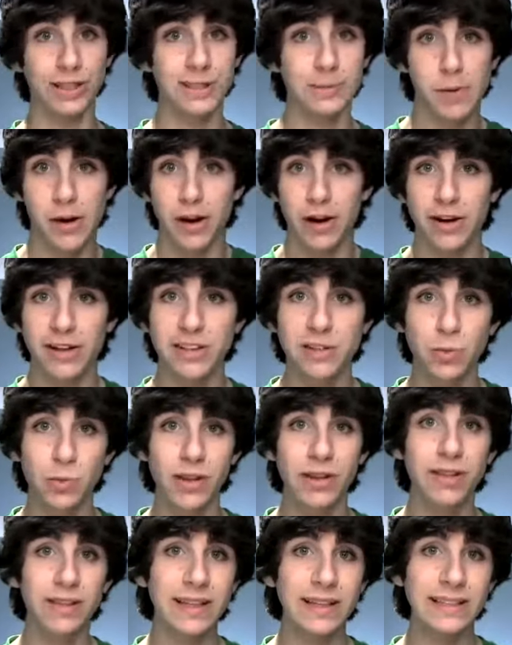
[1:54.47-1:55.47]
experience
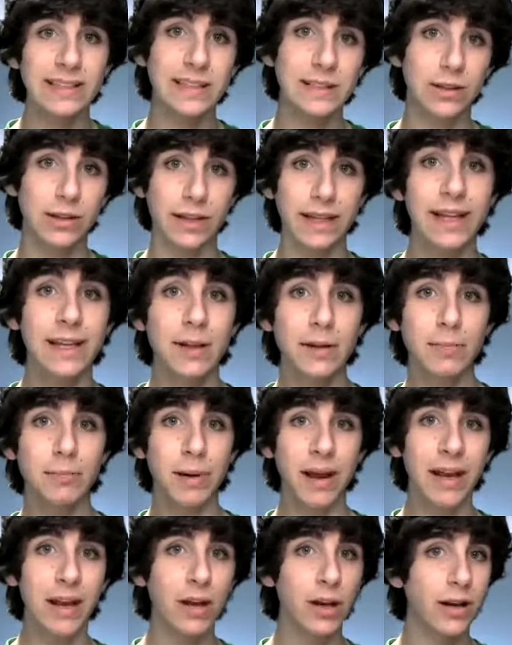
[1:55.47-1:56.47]
with this leaked
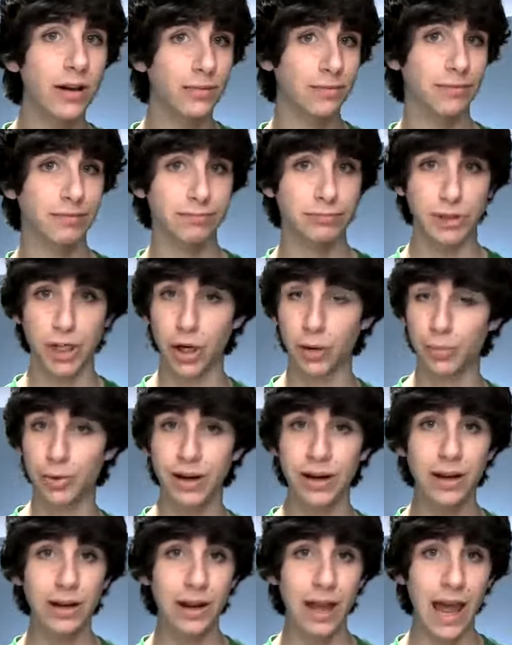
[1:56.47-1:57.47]
beta
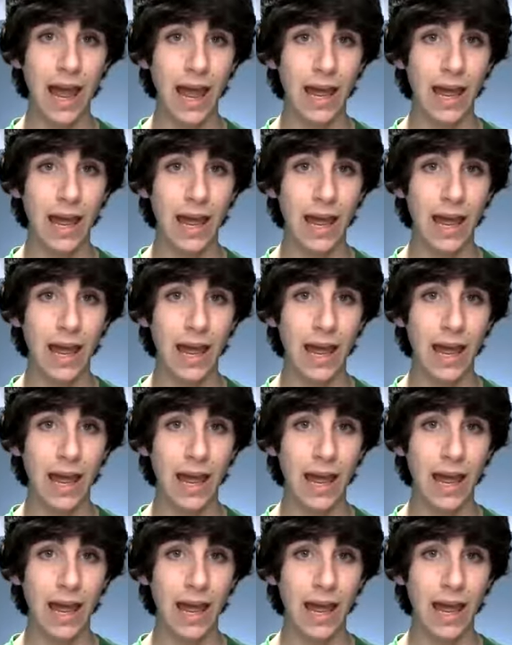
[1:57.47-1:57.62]
jailbreak,